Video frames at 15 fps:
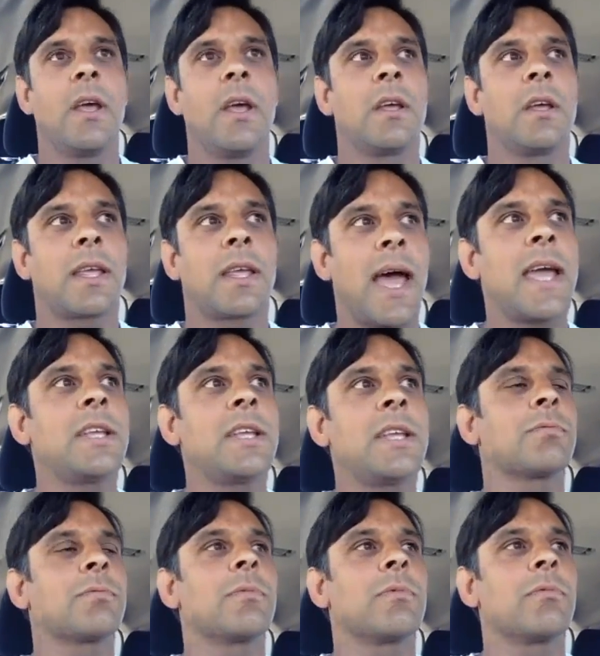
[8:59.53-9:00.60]
Kay's
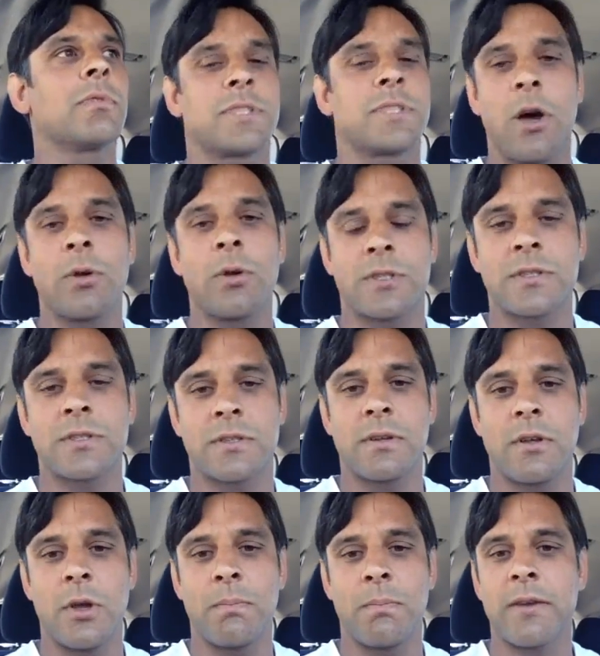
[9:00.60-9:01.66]
results, her
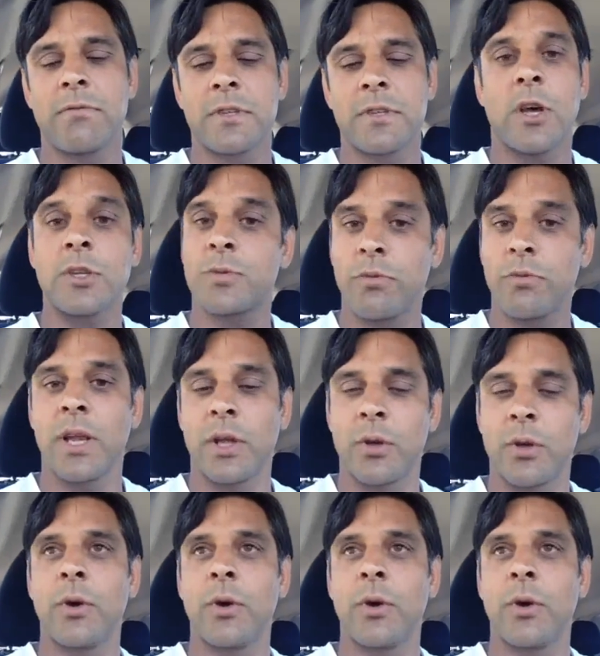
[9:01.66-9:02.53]
blood results were really good.